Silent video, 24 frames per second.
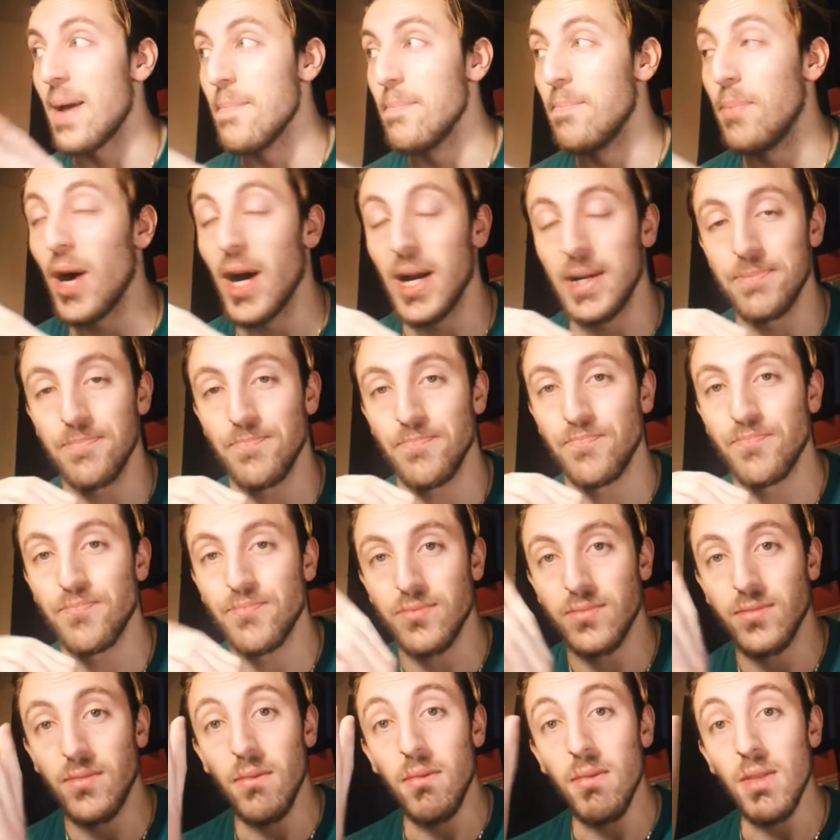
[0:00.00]
But
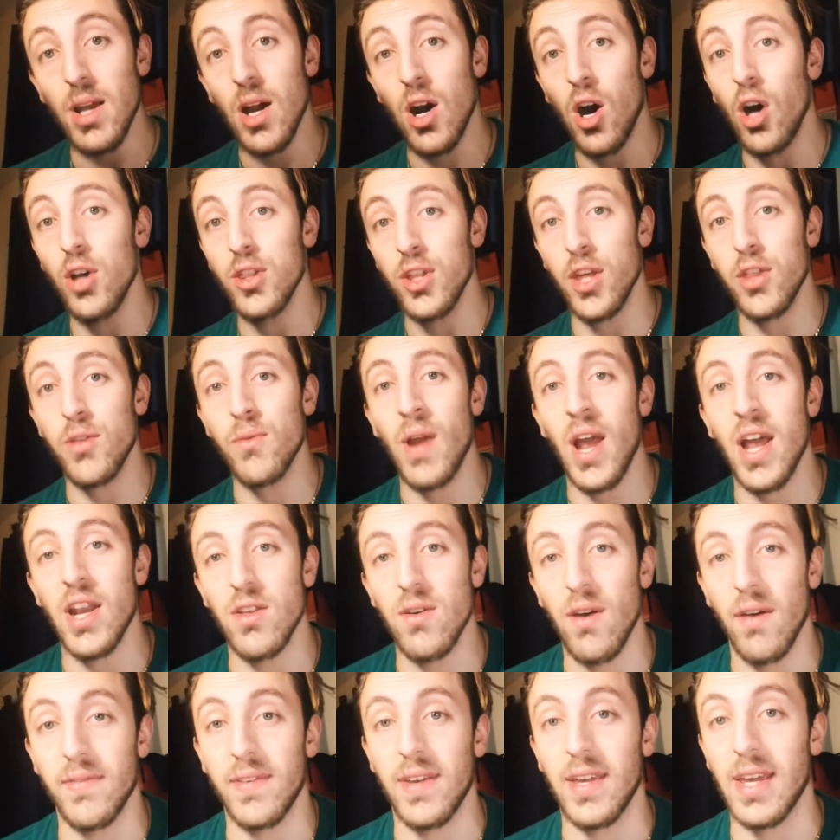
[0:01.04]
on the other hand, you
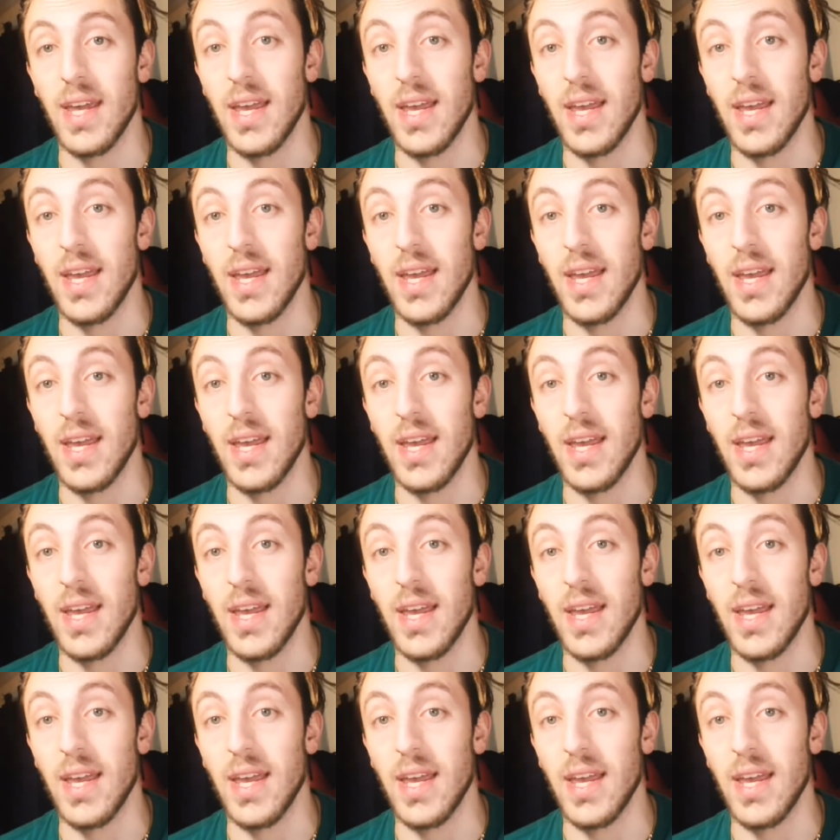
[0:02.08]
have